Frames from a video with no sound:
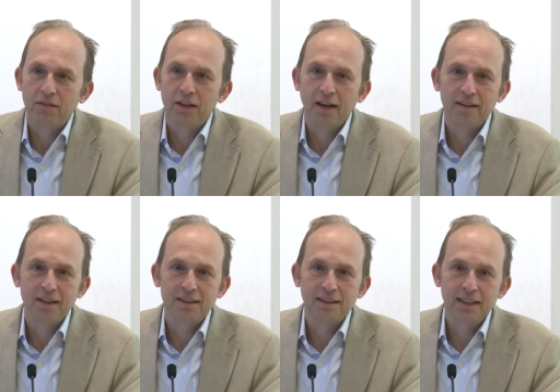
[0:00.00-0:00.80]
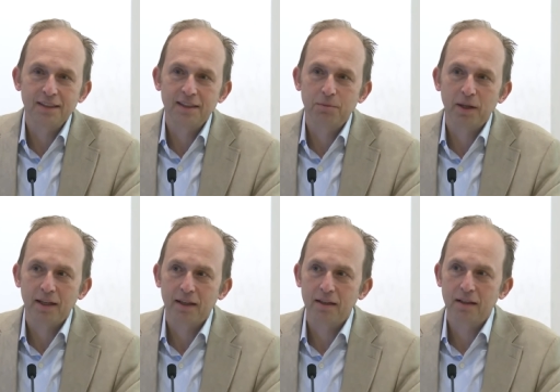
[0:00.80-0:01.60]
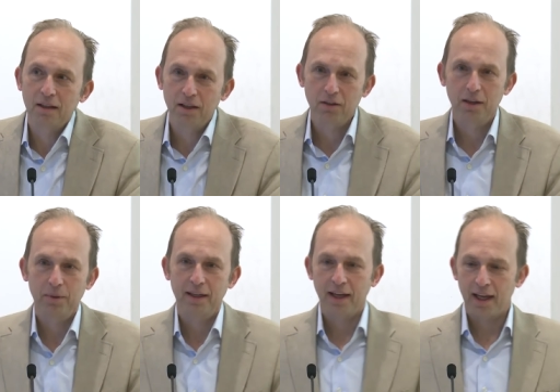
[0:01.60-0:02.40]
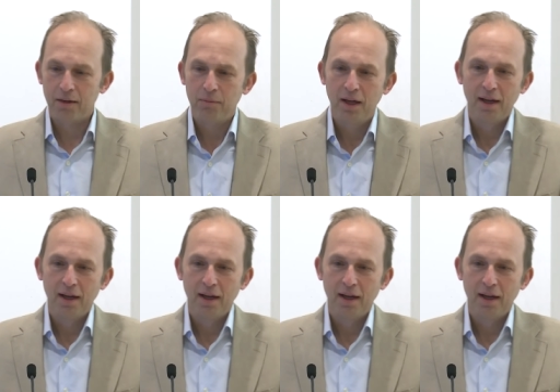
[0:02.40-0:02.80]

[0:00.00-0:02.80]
the 1960s, but it clearly became